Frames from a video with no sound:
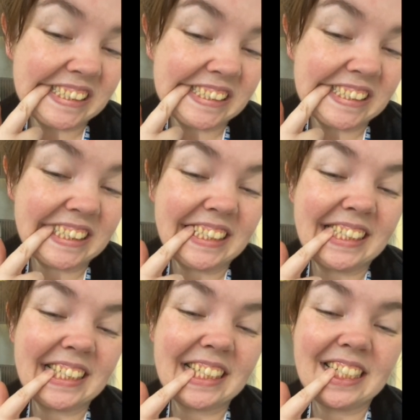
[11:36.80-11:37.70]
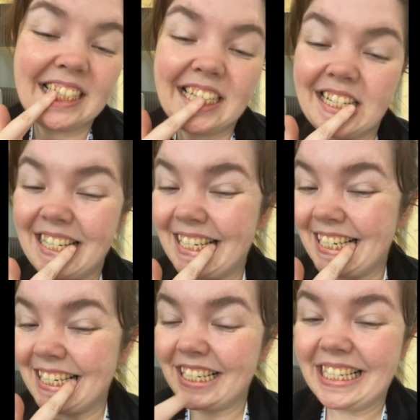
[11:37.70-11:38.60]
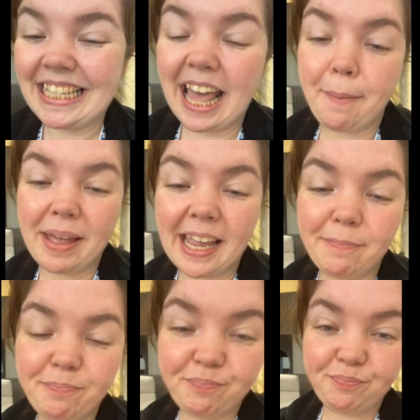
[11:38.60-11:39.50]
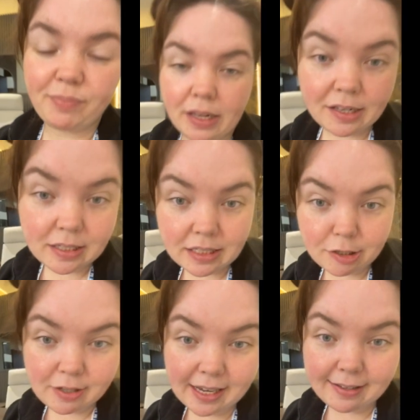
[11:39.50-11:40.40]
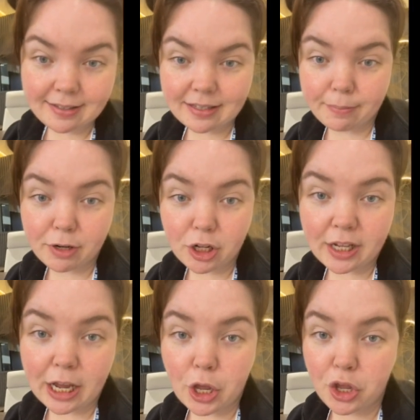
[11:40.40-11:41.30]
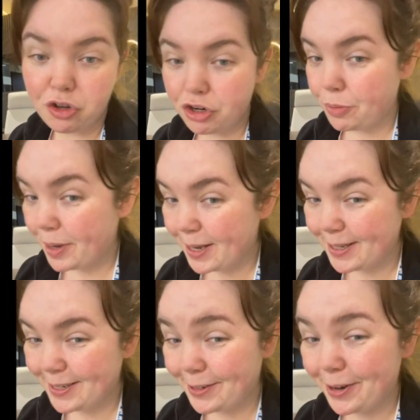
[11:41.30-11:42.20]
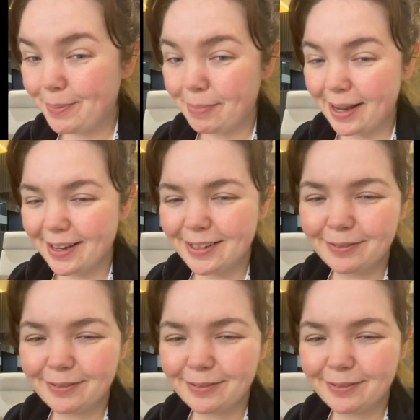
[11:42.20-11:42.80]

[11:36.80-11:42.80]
cleaned and sorted, because they are mean. So yes, I'm gonna look a whole new person going back.